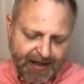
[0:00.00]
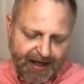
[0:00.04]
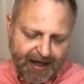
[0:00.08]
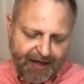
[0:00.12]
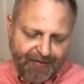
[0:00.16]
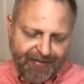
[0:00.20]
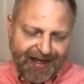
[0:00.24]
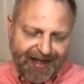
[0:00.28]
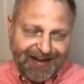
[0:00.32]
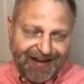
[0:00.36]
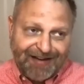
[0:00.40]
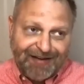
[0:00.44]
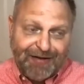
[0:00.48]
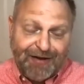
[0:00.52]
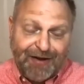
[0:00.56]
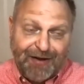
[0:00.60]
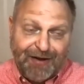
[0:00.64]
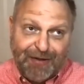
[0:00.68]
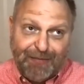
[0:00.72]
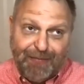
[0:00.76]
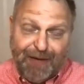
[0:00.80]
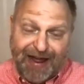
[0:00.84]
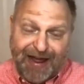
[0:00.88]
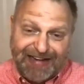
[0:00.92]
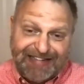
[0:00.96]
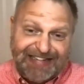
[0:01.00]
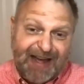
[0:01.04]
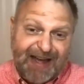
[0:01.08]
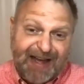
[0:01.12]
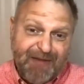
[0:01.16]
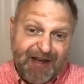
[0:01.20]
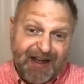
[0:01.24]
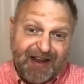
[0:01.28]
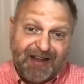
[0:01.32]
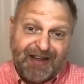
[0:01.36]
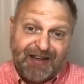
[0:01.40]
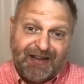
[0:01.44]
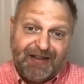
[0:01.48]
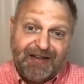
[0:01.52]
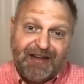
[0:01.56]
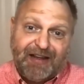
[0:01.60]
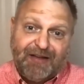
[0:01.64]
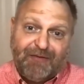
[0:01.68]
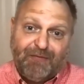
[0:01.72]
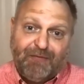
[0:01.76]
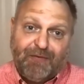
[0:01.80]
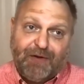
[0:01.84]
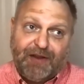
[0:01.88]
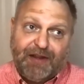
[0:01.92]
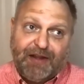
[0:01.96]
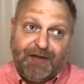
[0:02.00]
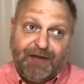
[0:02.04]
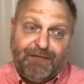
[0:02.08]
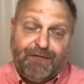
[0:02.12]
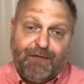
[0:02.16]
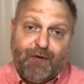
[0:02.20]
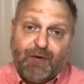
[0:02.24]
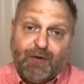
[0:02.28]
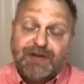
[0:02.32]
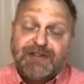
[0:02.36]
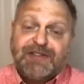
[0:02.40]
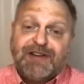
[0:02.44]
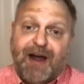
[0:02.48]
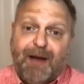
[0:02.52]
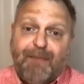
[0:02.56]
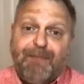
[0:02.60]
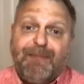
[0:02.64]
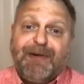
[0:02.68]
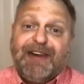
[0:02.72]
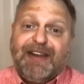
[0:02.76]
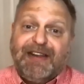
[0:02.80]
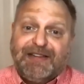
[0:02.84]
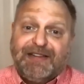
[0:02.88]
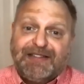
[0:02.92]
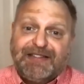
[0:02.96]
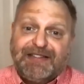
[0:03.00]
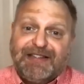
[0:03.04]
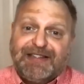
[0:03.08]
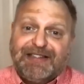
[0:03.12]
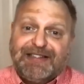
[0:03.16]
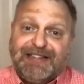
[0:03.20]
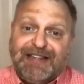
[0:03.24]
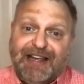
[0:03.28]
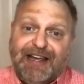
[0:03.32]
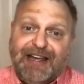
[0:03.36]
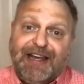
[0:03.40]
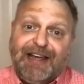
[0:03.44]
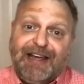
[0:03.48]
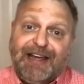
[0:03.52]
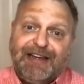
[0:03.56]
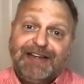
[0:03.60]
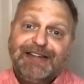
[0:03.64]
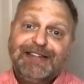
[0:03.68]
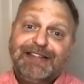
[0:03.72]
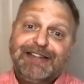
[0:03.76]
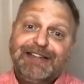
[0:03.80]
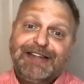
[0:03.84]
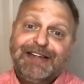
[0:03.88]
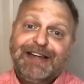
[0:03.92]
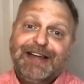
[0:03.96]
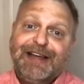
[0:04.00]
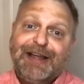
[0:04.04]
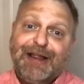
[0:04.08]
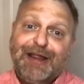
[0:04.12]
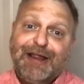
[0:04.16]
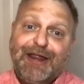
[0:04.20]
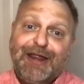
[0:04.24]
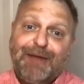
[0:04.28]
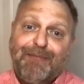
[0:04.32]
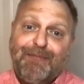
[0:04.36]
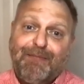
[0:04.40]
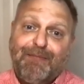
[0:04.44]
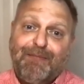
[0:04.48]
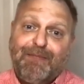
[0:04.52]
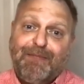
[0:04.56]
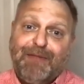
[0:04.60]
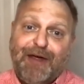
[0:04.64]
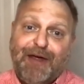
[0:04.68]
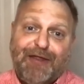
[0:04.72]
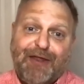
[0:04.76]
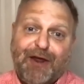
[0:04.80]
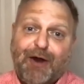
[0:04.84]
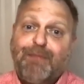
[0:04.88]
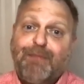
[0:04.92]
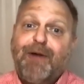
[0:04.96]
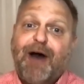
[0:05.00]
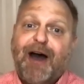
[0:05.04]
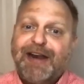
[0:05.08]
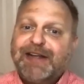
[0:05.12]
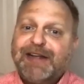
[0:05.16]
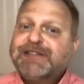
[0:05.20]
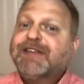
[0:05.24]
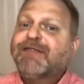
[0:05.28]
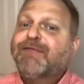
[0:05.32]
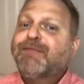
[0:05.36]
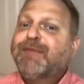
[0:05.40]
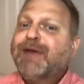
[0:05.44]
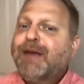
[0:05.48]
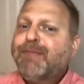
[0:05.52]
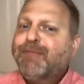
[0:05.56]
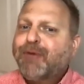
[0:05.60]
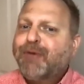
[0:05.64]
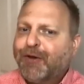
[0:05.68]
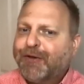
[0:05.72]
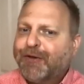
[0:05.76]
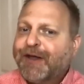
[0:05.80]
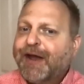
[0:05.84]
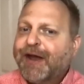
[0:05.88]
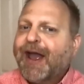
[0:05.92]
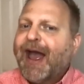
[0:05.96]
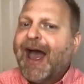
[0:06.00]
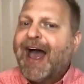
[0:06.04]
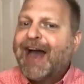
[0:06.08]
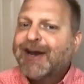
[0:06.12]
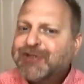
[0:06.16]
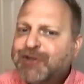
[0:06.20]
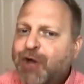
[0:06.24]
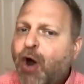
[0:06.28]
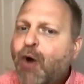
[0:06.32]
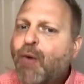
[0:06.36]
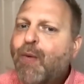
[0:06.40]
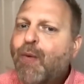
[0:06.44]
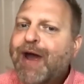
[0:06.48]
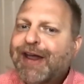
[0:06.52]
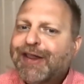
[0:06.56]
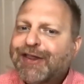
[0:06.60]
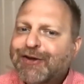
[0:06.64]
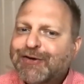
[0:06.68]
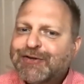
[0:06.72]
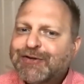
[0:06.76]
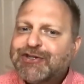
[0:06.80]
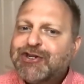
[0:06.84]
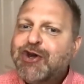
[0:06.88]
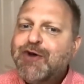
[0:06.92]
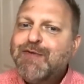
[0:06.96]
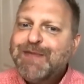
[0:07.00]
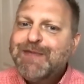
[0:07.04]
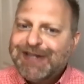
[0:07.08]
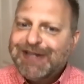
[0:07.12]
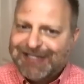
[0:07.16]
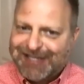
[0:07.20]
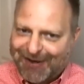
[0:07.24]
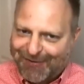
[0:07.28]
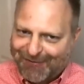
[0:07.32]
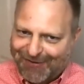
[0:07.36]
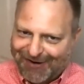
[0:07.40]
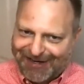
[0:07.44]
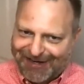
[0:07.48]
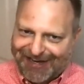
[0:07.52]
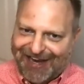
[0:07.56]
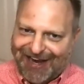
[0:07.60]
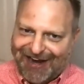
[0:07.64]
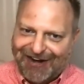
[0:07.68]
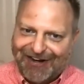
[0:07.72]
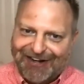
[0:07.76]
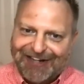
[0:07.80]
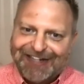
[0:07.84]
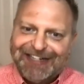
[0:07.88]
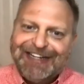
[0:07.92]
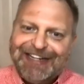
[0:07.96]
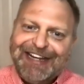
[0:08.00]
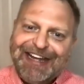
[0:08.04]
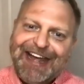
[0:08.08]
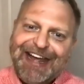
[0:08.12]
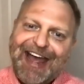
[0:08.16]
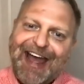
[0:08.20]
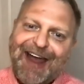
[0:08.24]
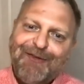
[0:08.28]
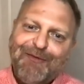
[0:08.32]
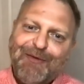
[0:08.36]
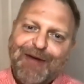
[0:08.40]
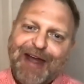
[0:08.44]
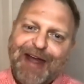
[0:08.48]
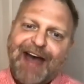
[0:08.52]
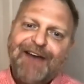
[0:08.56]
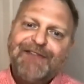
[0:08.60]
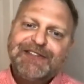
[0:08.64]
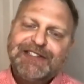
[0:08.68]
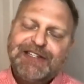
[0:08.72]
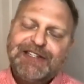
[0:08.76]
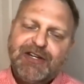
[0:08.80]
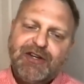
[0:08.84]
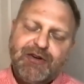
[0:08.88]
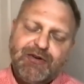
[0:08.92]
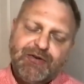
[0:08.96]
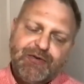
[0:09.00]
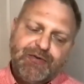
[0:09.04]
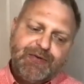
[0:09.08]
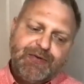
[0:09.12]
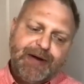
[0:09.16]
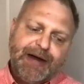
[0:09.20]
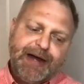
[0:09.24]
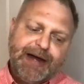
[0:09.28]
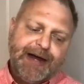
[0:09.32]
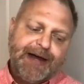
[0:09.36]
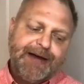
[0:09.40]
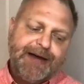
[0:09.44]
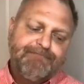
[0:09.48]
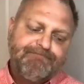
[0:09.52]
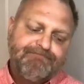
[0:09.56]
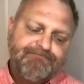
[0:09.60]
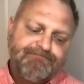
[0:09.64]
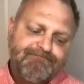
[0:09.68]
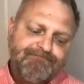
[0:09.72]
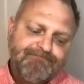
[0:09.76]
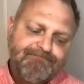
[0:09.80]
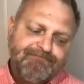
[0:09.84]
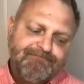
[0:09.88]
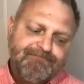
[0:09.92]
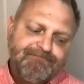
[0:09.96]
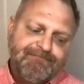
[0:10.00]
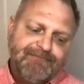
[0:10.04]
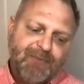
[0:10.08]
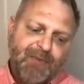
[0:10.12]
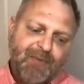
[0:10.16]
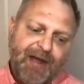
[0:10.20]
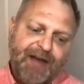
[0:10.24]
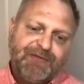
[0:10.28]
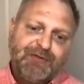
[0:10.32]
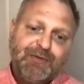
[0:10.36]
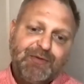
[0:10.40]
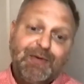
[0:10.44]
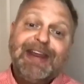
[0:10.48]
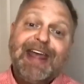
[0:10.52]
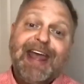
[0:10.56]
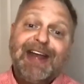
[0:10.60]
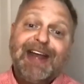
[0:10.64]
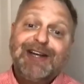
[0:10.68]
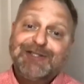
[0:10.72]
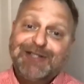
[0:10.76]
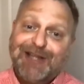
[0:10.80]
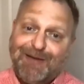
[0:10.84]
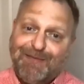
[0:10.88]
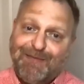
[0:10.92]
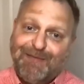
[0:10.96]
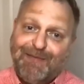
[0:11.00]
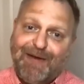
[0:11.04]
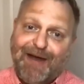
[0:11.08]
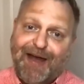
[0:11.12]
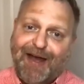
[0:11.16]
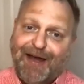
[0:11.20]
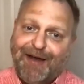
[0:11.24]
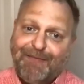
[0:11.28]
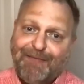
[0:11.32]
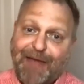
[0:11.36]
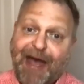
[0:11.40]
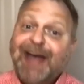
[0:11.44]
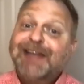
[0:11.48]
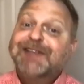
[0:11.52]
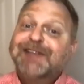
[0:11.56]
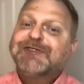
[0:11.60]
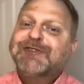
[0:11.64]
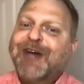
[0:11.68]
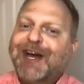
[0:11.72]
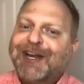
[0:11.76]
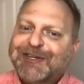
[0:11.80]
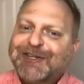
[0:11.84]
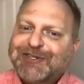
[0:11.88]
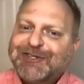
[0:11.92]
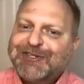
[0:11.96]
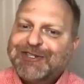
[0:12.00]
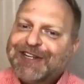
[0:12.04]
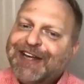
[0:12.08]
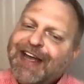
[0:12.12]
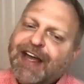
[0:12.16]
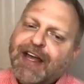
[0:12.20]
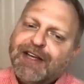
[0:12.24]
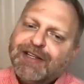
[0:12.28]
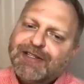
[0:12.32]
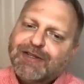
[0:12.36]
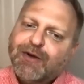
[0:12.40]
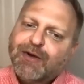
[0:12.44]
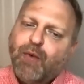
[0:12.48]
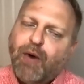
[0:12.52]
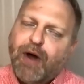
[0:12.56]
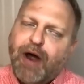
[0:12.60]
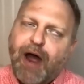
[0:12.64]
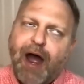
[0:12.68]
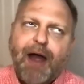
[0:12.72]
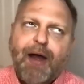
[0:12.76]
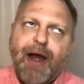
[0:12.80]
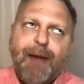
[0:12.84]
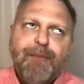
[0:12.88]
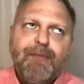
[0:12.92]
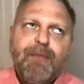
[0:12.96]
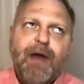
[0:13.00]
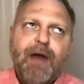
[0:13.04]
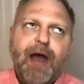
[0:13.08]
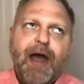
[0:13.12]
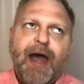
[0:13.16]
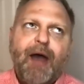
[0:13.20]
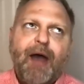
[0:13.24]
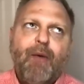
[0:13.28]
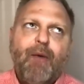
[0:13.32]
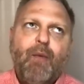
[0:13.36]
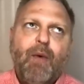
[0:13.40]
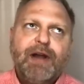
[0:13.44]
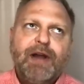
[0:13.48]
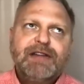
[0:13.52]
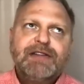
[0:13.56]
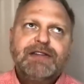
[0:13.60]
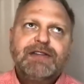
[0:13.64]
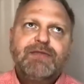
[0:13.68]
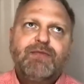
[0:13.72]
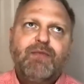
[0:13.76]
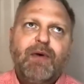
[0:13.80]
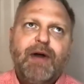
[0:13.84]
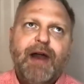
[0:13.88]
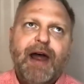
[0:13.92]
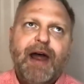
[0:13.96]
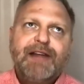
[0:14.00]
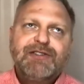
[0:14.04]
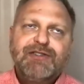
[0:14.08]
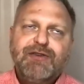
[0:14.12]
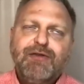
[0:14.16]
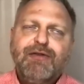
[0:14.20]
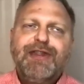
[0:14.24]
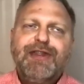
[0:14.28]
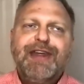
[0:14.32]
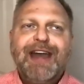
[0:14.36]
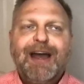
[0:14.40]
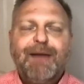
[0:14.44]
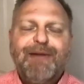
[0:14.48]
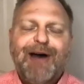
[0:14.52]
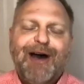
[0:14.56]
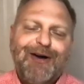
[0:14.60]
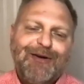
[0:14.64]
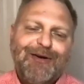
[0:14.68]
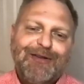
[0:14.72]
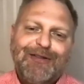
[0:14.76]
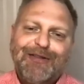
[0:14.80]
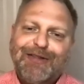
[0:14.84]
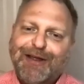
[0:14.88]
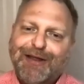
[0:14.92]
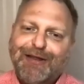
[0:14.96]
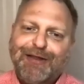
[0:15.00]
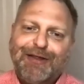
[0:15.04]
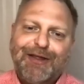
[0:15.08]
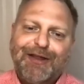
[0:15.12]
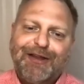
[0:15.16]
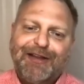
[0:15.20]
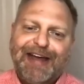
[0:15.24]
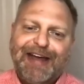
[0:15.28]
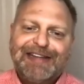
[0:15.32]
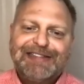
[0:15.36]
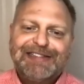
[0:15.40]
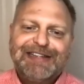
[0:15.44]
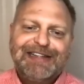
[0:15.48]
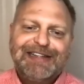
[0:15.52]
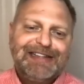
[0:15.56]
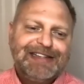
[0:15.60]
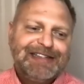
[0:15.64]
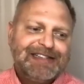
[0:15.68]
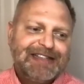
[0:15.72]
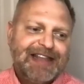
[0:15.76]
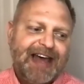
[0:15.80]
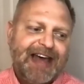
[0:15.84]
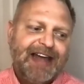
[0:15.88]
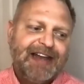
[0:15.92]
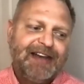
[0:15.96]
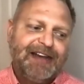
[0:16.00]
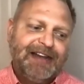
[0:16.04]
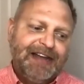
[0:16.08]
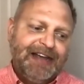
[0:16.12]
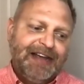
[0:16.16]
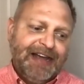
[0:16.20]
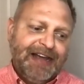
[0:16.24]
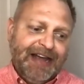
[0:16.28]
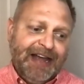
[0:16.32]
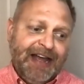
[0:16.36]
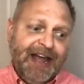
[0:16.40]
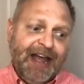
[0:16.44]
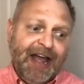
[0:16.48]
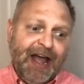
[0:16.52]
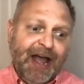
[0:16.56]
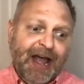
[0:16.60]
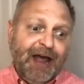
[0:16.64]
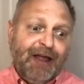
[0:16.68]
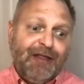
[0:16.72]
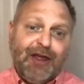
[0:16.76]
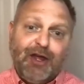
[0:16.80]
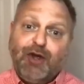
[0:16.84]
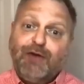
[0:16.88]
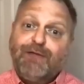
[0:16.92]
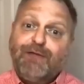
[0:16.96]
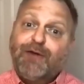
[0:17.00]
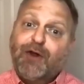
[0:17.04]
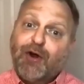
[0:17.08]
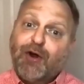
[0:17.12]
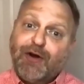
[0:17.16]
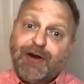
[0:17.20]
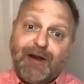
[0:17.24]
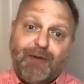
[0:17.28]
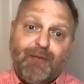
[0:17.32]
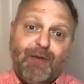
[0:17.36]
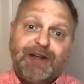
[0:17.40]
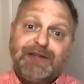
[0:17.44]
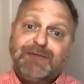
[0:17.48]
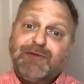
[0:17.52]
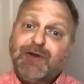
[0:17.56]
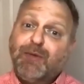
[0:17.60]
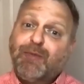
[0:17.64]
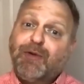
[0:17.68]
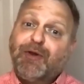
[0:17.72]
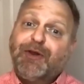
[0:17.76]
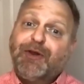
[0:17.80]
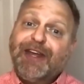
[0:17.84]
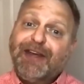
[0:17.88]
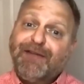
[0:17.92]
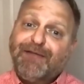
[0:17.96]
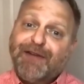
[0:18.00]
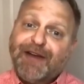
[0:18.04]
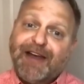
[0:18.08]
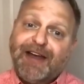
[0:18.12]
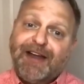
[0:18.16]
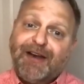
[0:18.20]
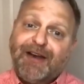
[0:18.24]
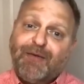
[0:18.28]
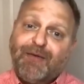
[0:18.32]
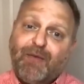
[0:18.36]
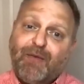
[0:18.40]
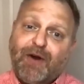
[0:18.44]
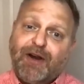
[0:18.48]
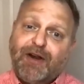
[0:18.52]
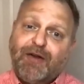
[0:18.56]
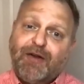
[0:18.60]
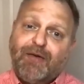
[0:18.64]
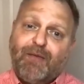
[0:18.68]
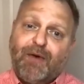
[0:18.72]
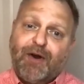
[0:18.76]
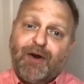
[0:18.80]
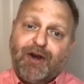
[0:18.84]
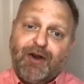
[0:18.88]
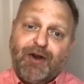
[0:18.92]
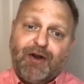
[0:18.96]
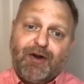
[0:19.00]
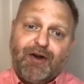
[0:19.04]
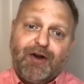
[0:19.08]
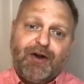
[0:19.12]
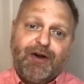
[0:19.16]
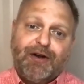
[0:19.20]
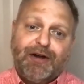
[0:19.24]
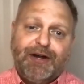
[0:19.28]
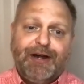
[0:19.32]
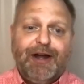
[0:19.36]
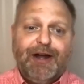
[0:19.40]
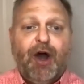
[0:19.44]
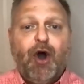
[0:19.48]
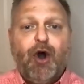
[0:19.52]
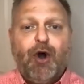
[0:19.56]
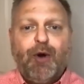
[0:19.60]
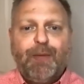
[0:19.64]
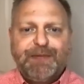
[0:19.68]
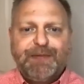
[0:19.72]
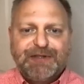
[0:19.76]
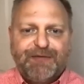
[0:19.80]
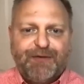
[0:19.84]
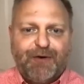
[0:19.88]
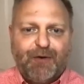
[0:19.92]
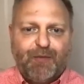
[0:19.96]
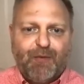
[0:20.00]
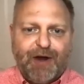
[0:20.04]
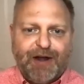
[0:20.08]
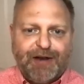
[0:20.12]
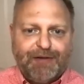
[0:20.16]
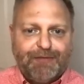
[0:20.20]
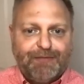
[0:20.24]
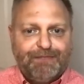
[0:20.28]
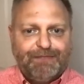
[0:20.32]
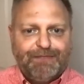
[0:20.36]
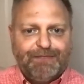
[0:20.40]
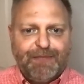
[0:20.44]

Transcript: and that the pandemic really forced companies to mm-hmm. see the that their bodies of people like actually oh wait there's humans that work here and we have to um, we have to engage them um, as such. So what I, am what what as you think about the the lessons that that you've learned and what you believe in, what are what are your hopes for what